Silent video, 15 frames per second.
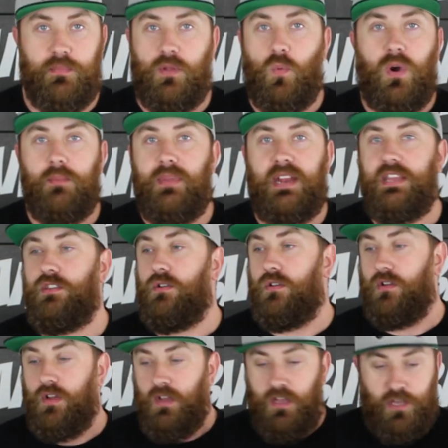I mean, one minute
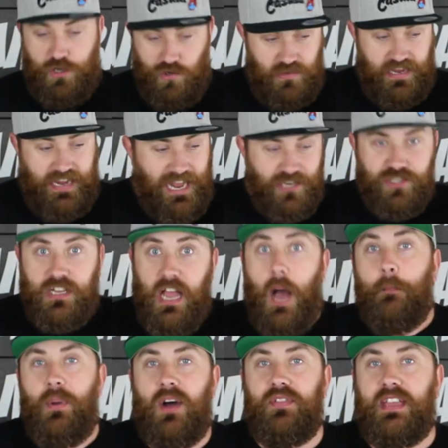you're you're like actually
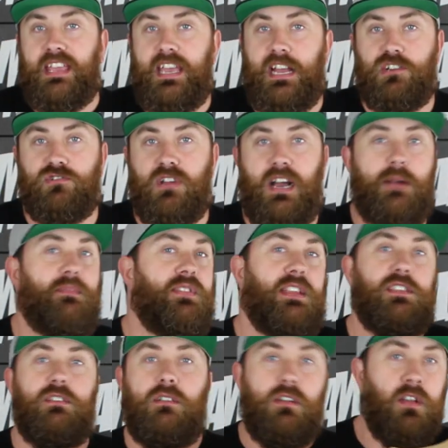up on the kick drum, and
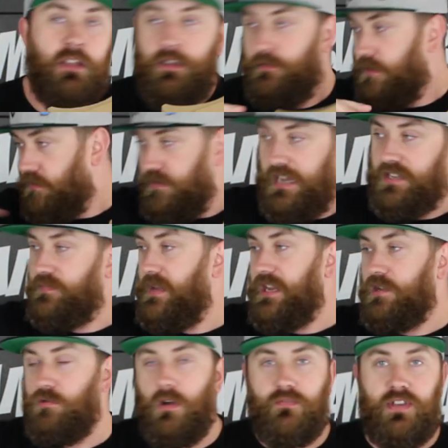then you're, you're next
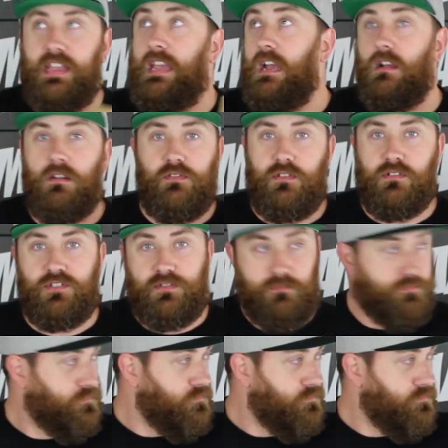minute you're over here, and there's